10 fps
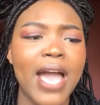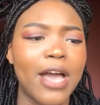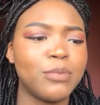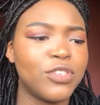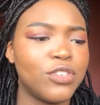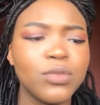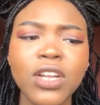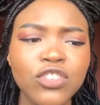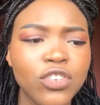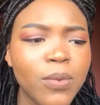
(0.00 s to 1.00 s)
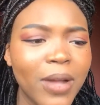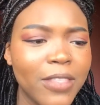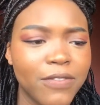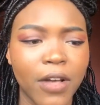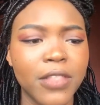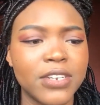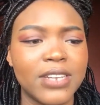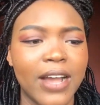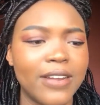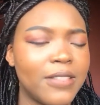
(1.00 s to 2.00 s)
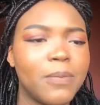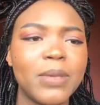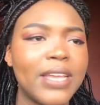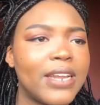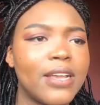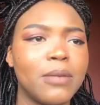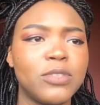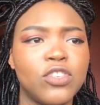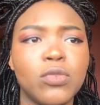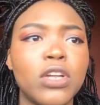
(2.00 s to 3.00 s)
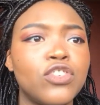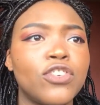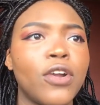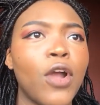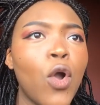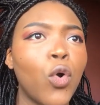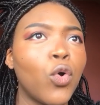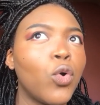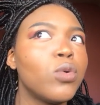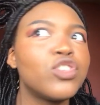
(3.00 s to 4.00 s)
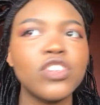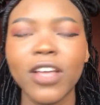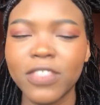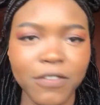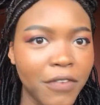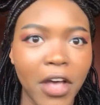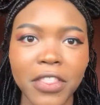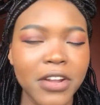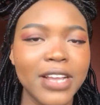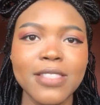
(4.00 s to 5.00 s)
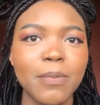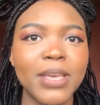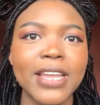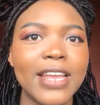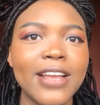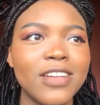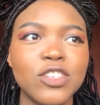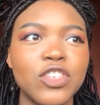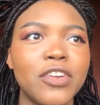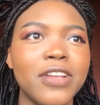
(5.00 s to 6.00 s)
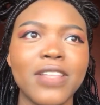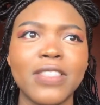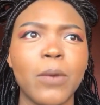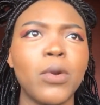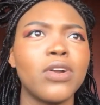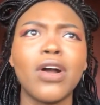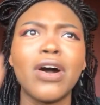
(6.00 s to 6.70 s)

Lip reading: I'm still not sure why the father died in the beginning. I'm still not sure who shot the father in the beginning, considering that they were